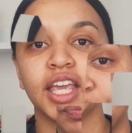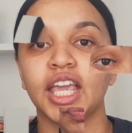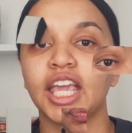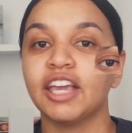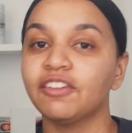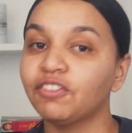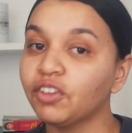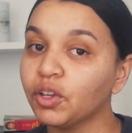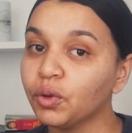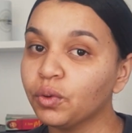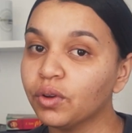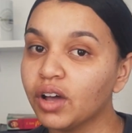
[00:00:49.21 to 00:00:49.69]

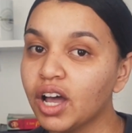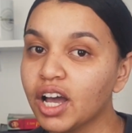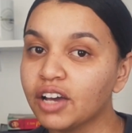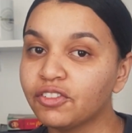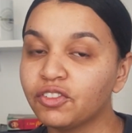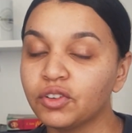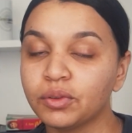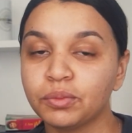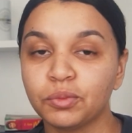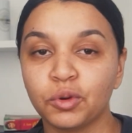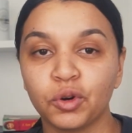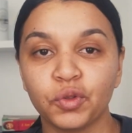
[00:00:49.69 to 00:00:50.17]
If you work
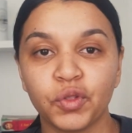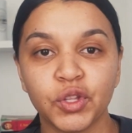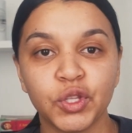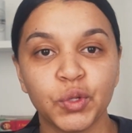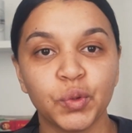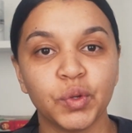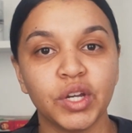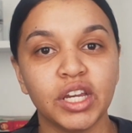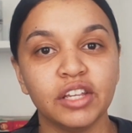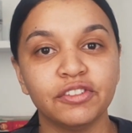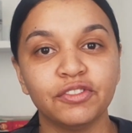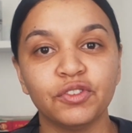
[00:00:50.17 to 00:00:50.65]
for more than
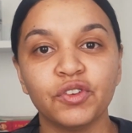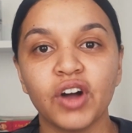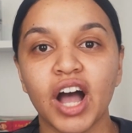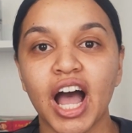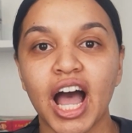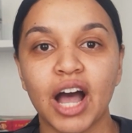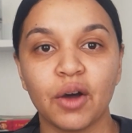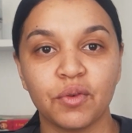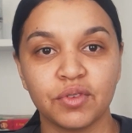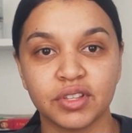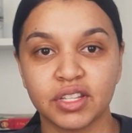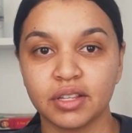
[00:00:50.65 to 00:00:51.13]
24
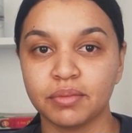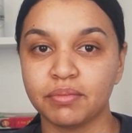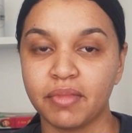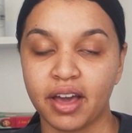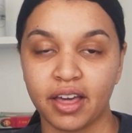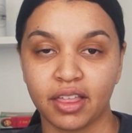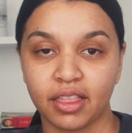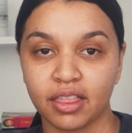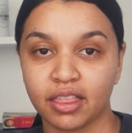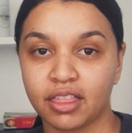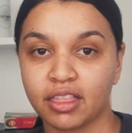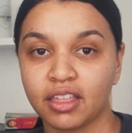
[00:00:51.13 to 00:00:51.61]
hours a
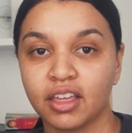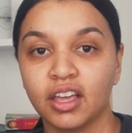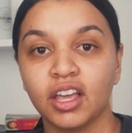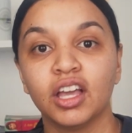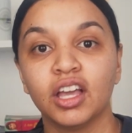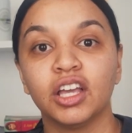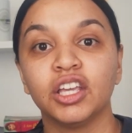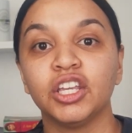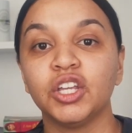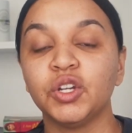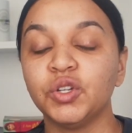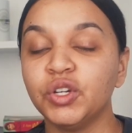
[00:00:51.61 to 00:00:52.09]
month,
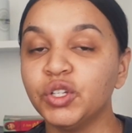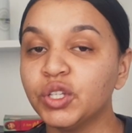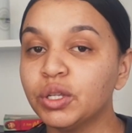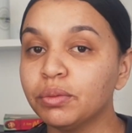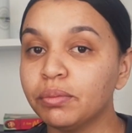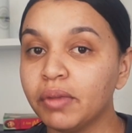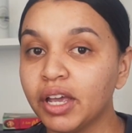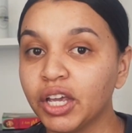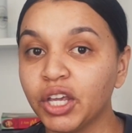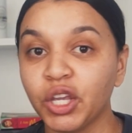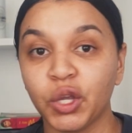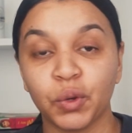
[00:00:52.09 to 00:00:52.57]
you need
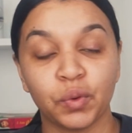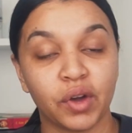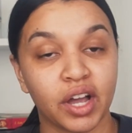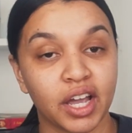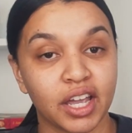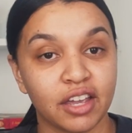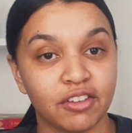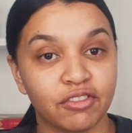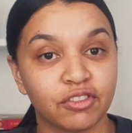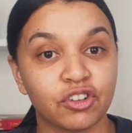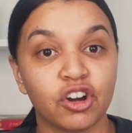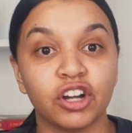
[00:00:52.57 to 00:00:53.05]
to make
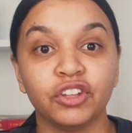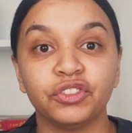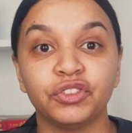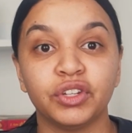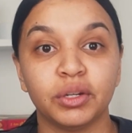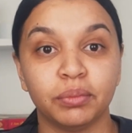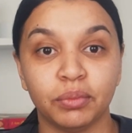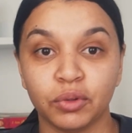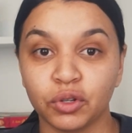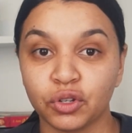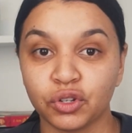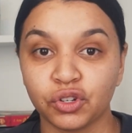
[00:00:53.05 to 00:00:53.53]
UIF
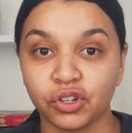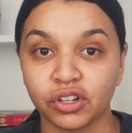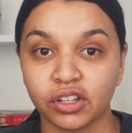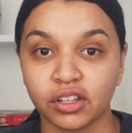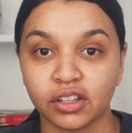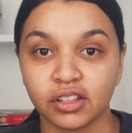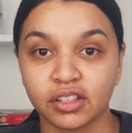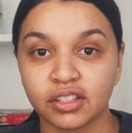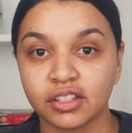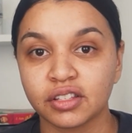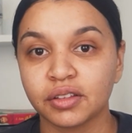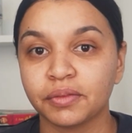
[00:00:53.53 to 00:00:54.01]

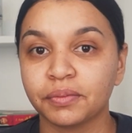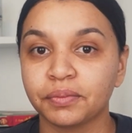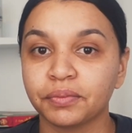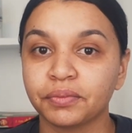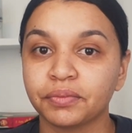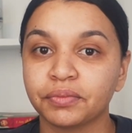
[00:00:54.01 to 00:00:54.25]
contributions.